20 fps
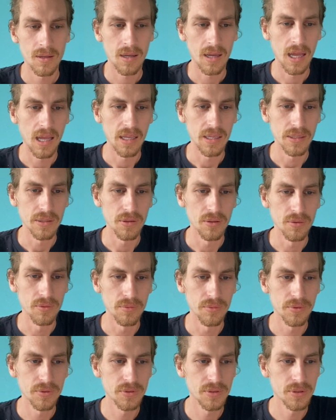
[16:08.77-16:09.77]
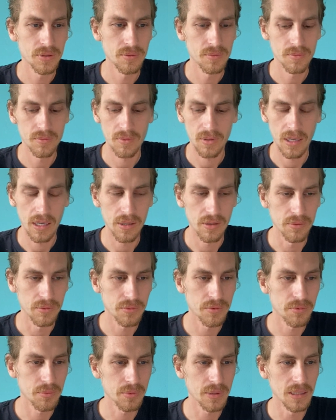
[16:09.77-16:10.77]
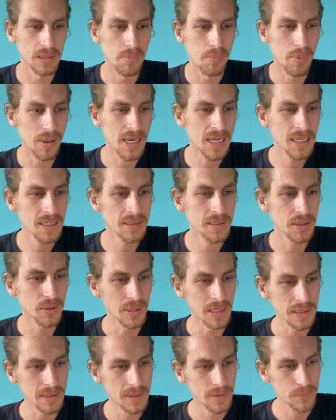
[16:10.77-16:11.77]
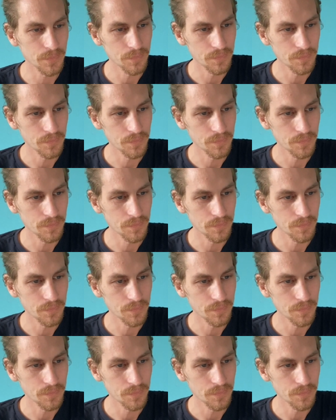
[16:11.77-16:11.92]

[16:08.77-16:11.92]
I don't really buy into it.